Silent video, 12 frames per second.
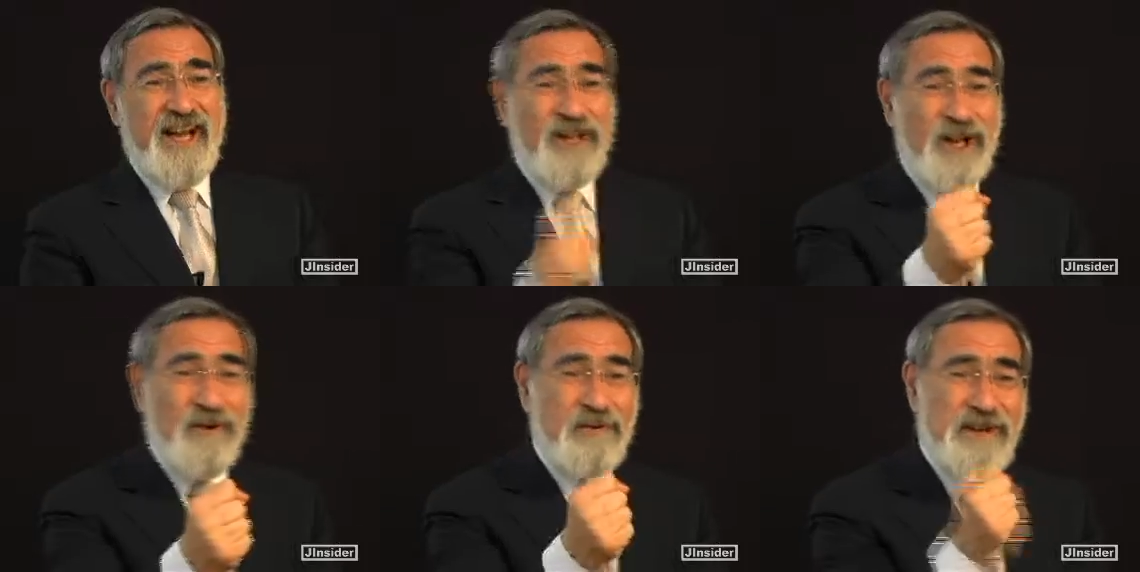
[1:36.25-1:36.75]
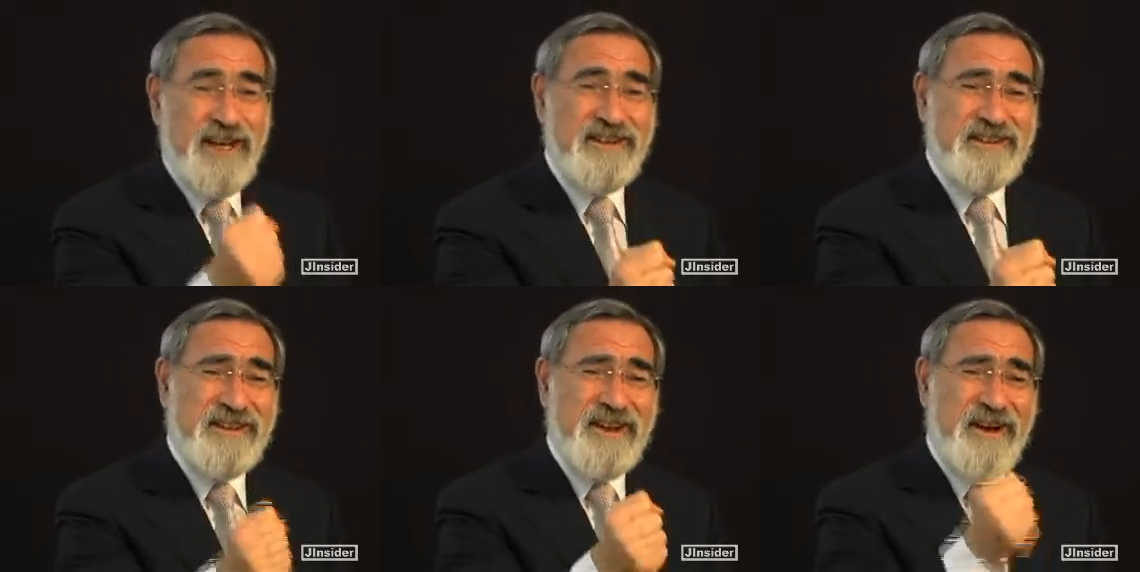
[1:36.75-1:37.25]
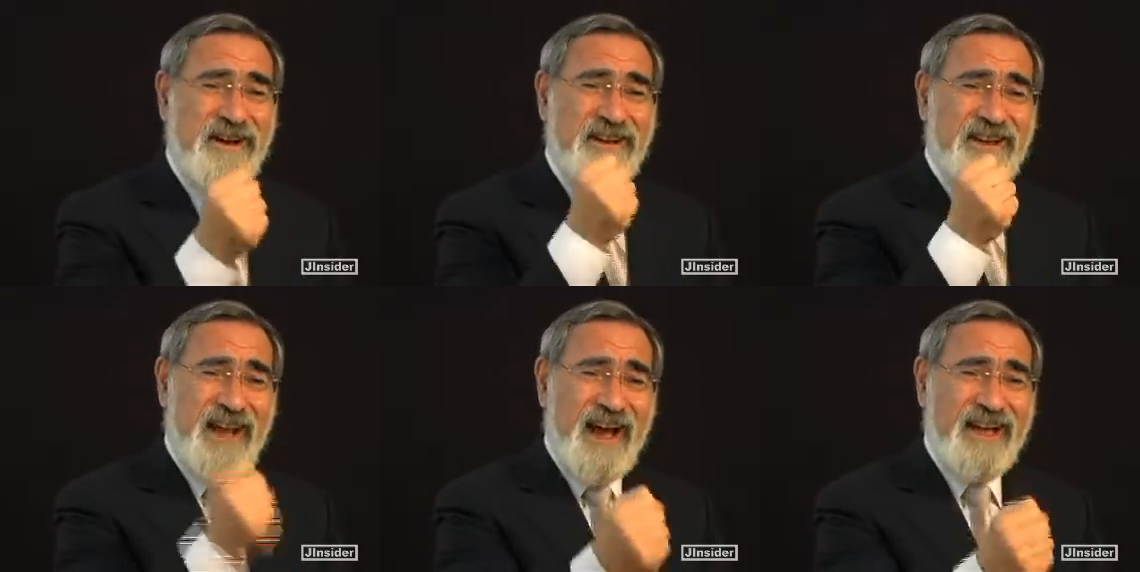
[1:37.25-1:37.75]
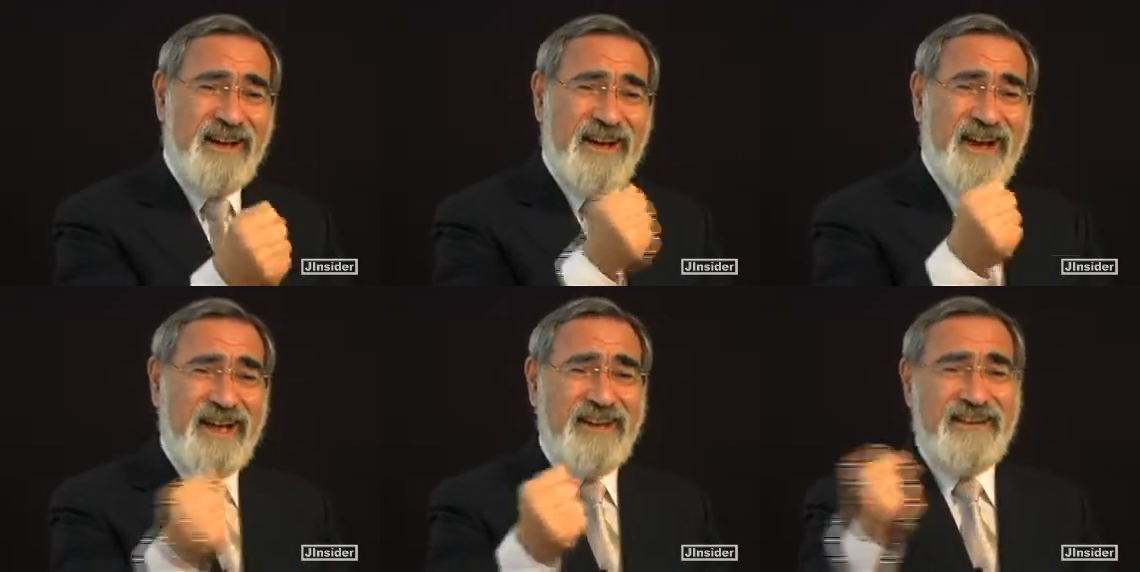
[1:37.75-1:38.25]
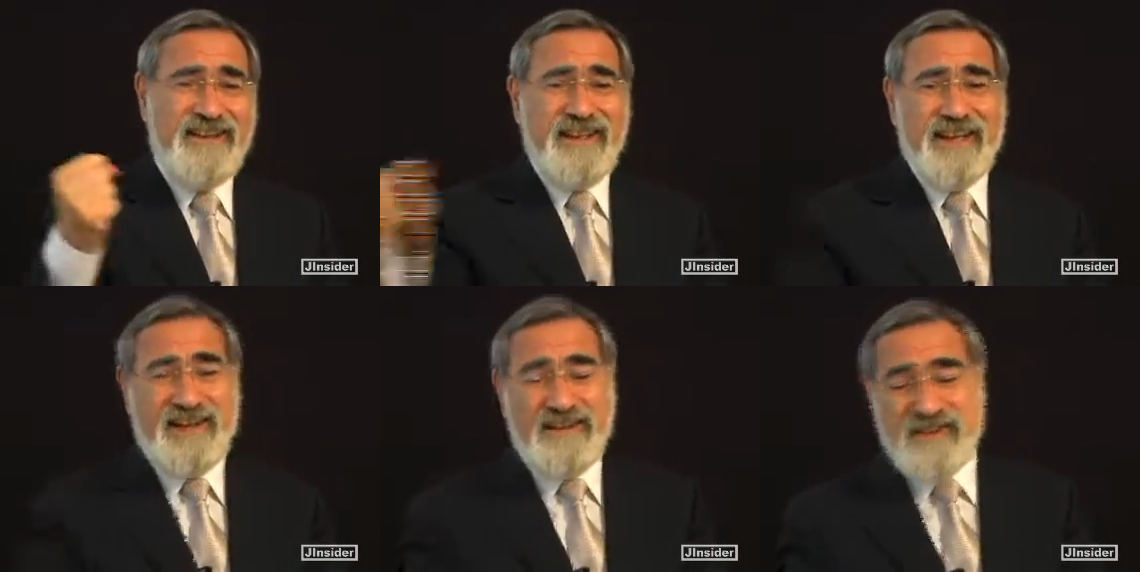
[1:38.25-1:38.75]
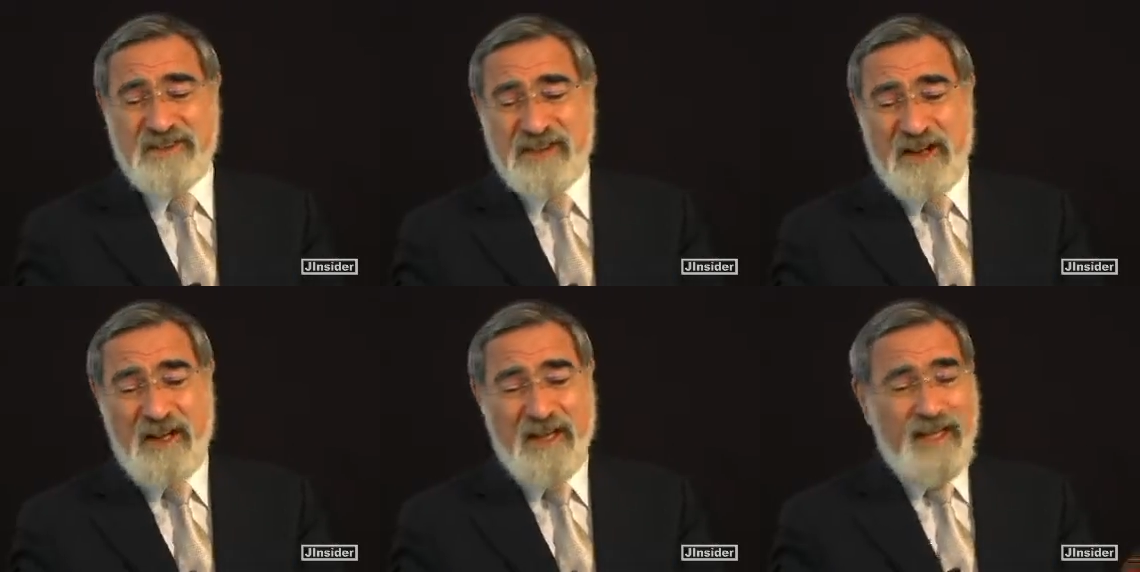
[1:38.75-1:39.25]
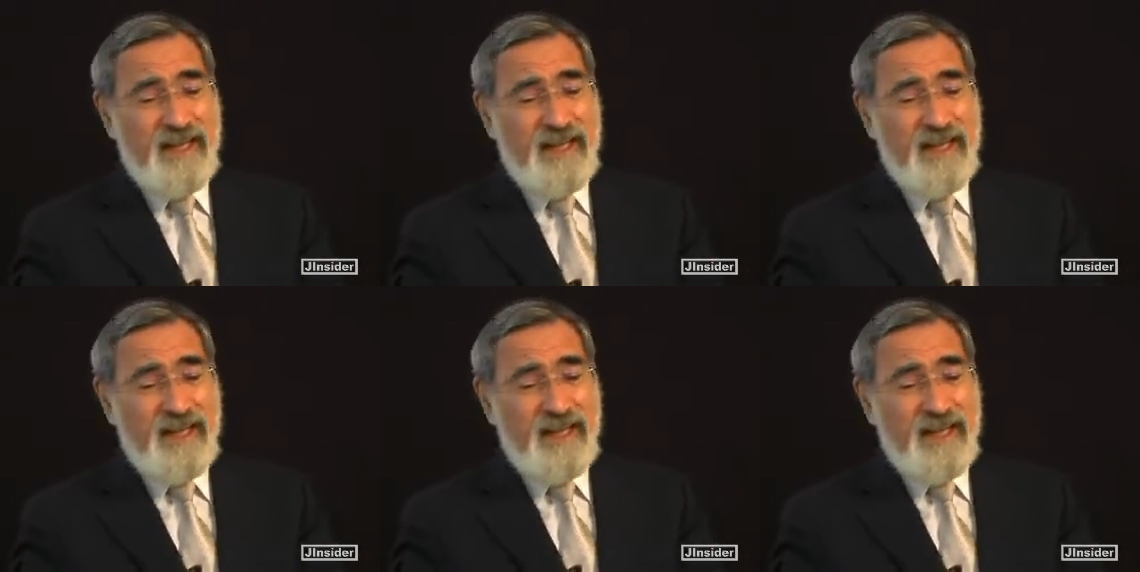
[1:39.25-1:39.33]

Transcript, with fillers: Lo nitna lila elalagirsa."